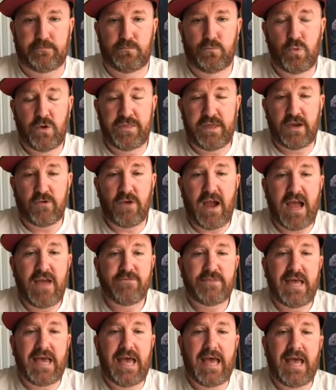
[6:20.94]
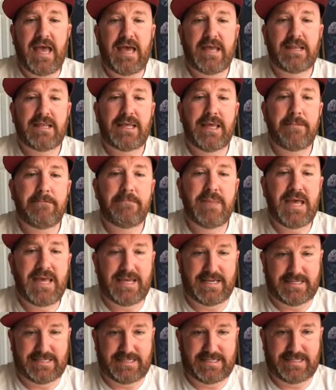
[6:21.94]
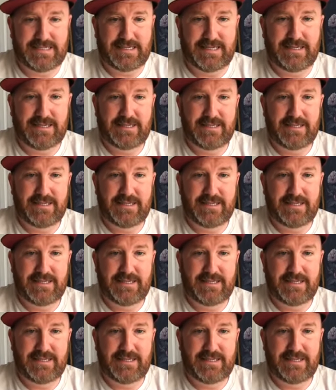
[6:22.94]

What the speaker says: When they arrived at Emmaus,